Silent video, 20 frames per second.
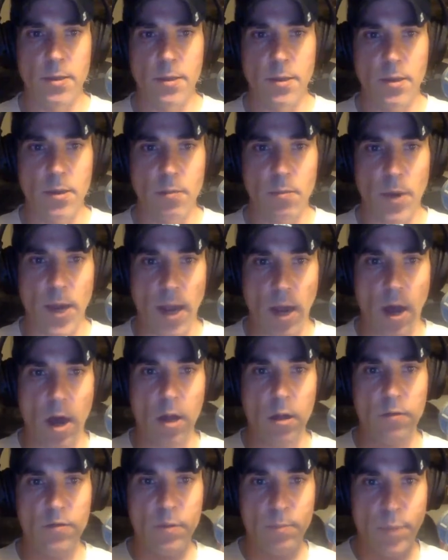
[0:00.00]
by all
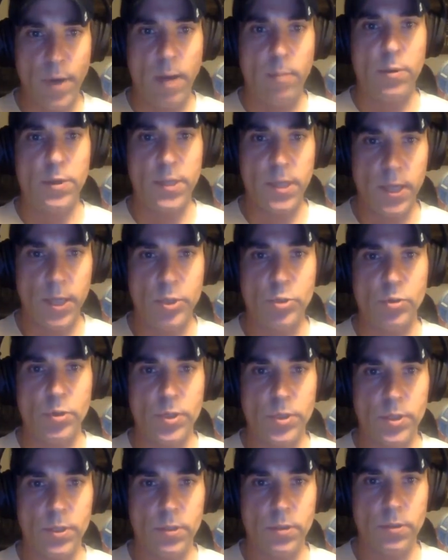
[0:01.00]
of the public
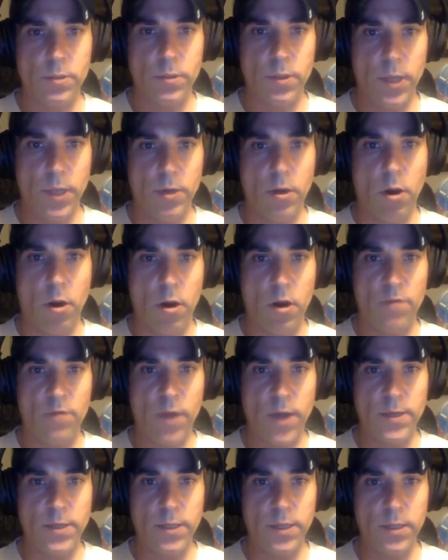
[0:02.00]
interest in
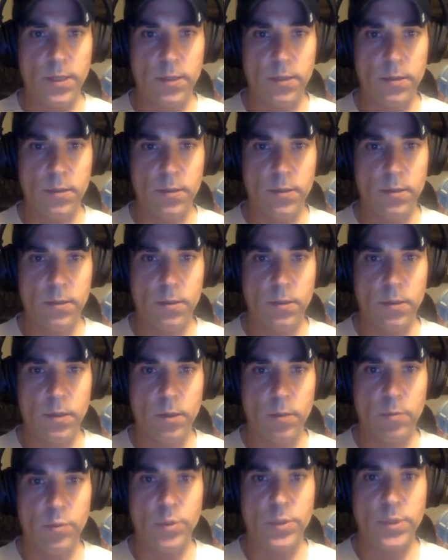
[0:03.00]
RFID
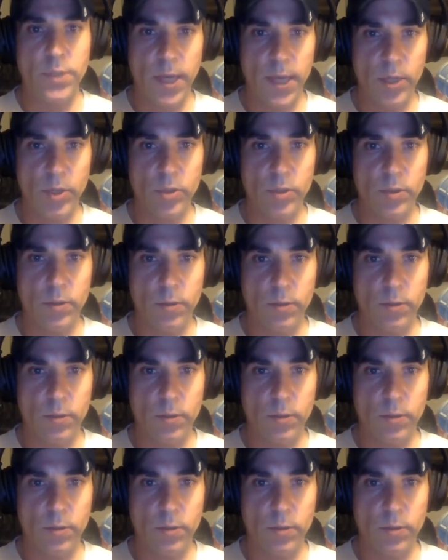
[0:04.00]
implantation